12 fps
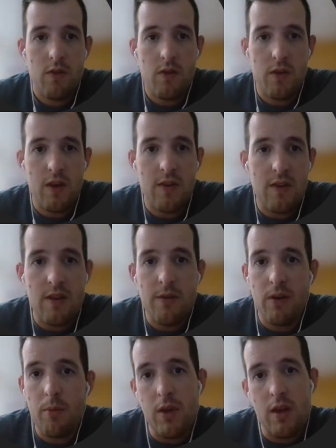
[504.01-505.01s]
The CCC
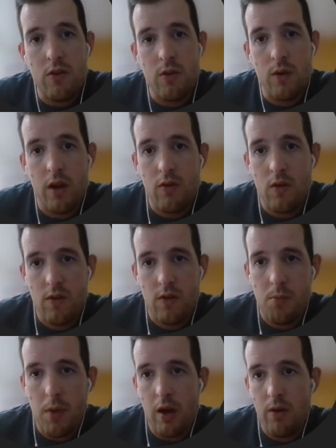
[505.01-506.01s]
framed the issue not just as a
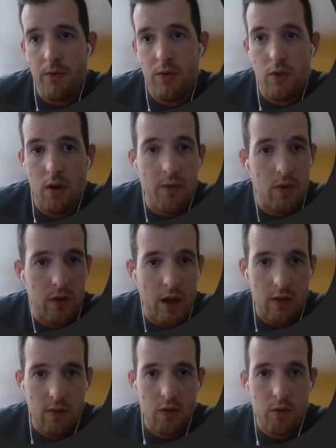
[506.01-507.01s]
matter of service
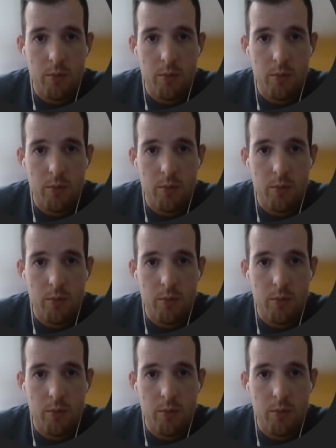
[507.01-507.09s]
access,